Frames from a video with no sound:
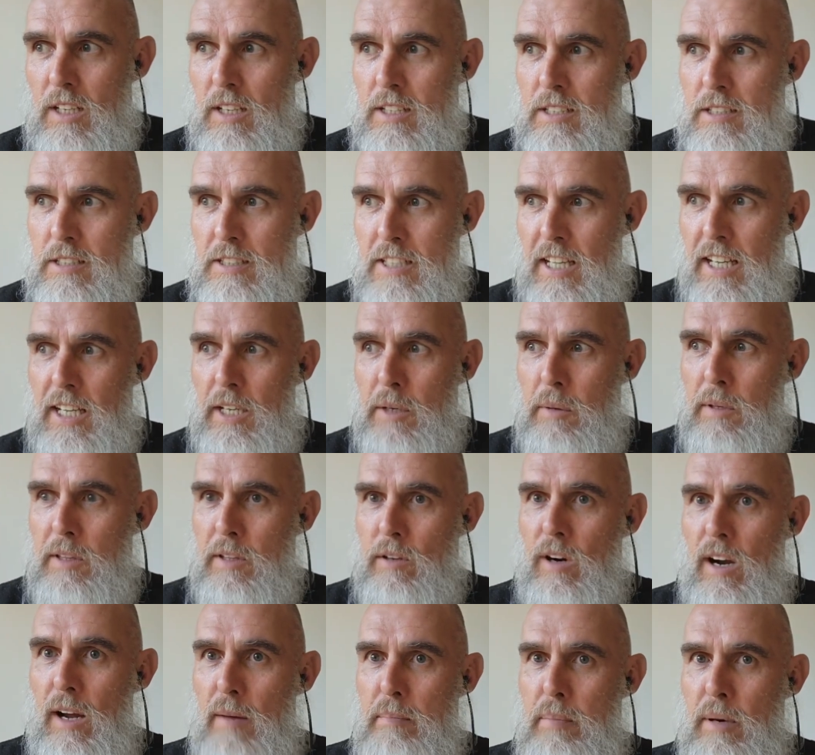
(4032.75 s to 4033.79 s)
steer you on the
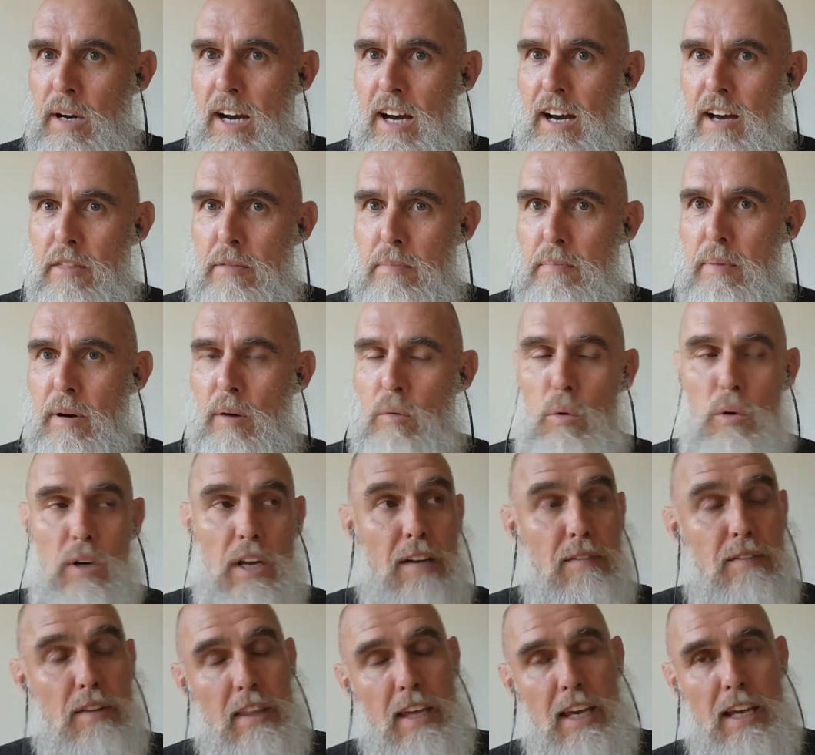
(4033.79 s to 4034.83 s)
right path. But we'll
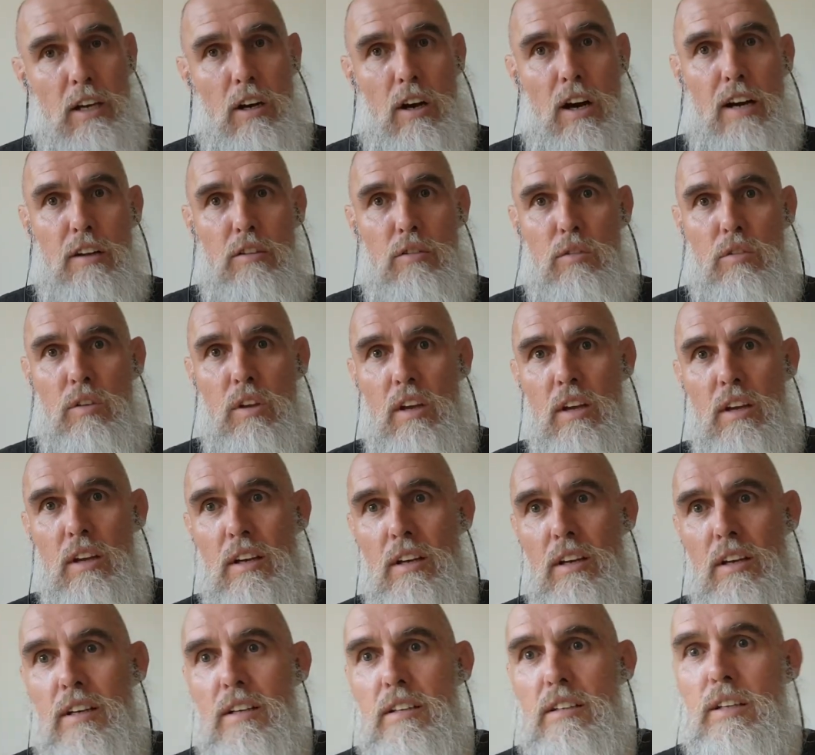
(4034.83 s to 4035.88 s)
leave it there, guys.
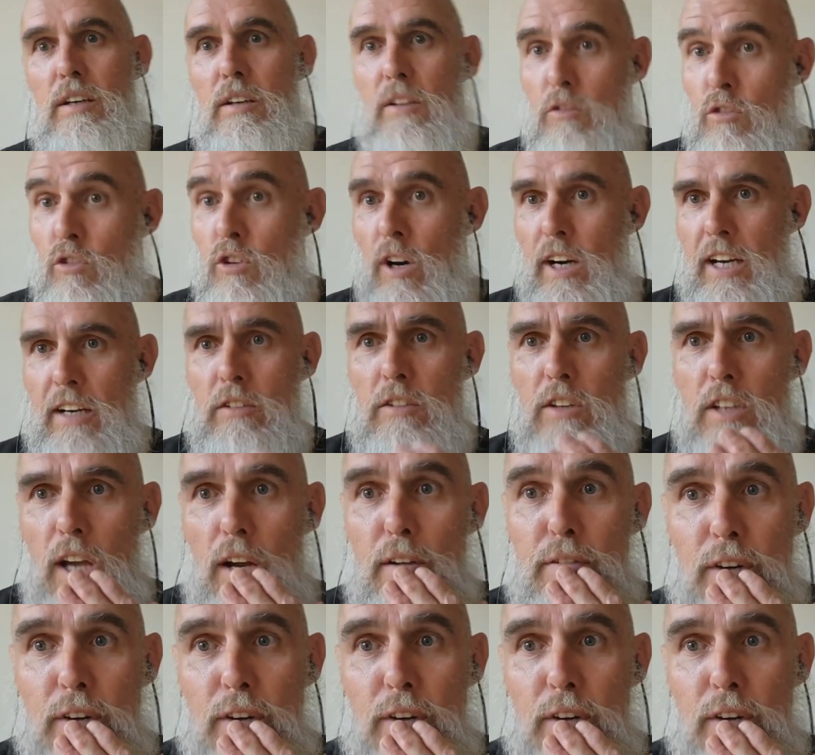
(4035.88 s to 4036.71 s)
Sorry, go